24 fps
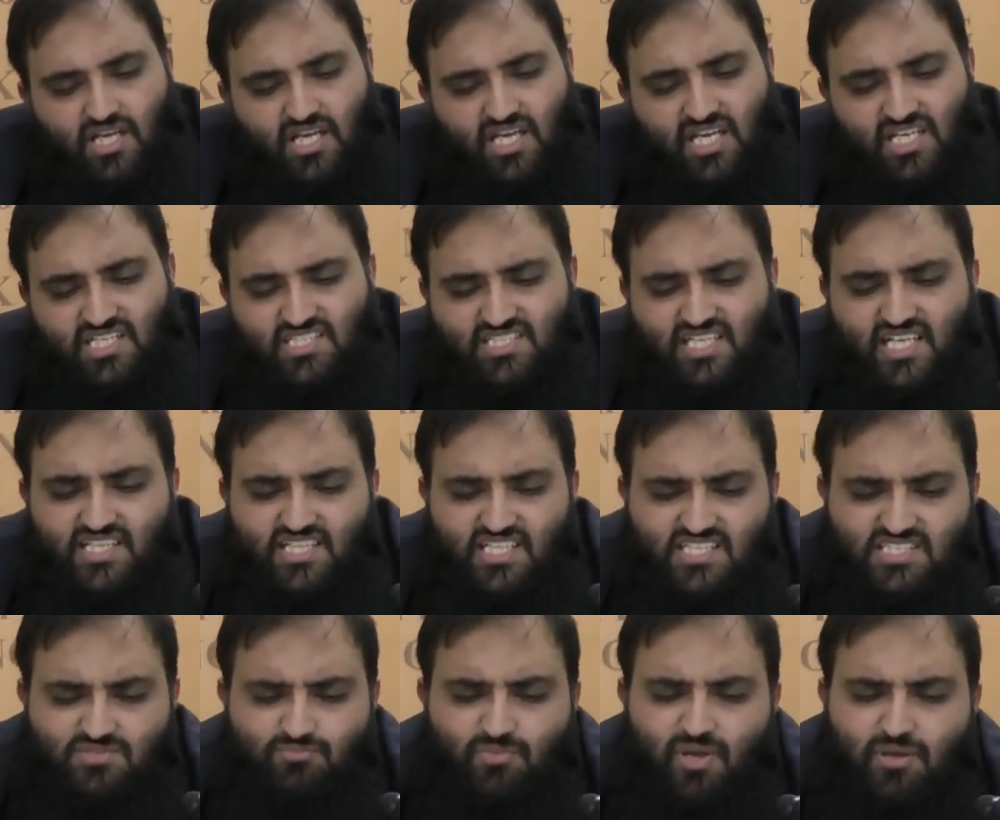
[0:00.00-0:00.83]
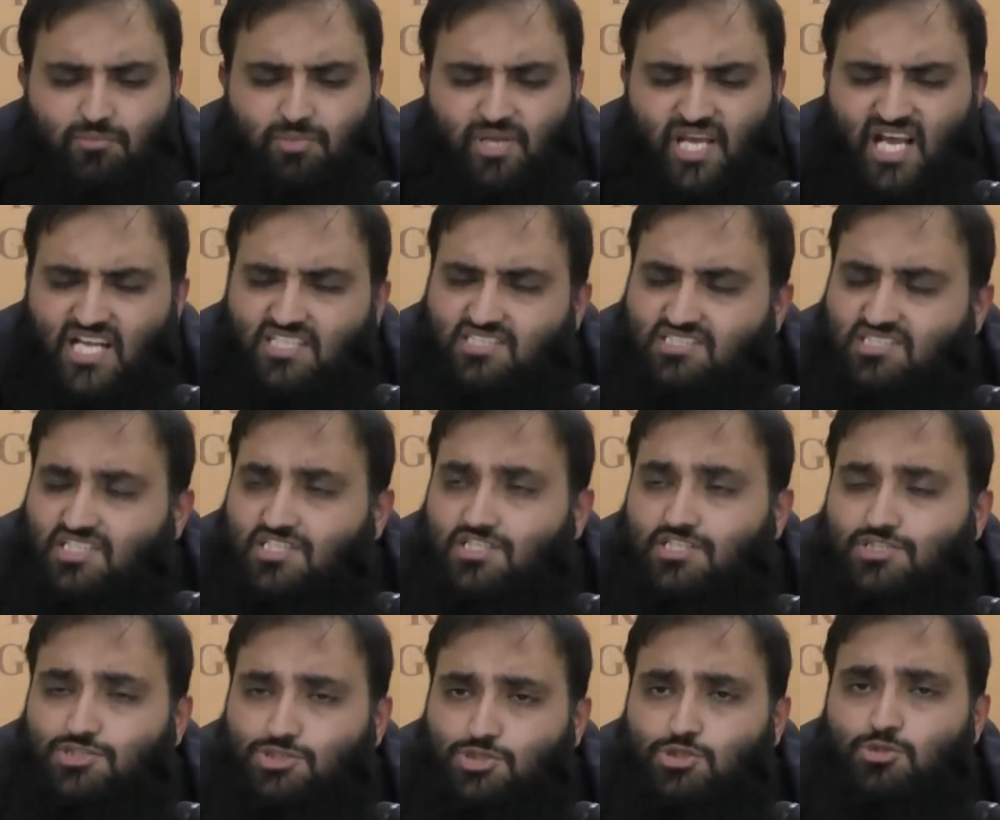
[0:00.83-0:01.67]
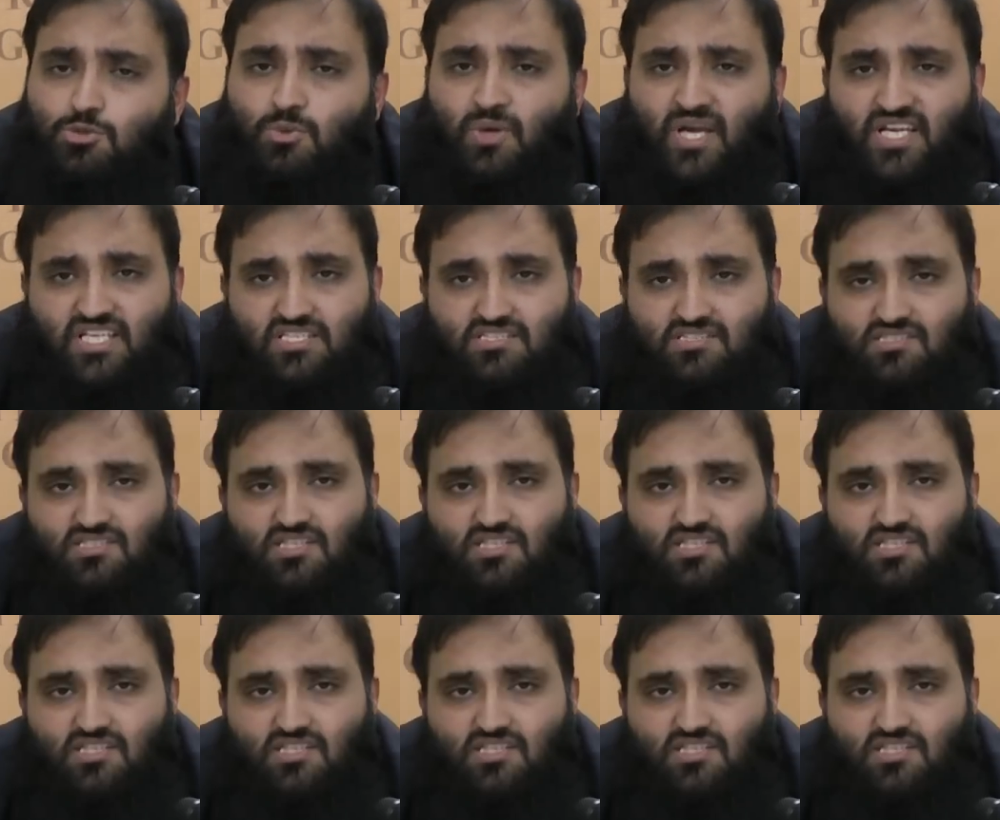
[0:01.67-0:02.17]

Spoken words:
He said this may be answered in two ways,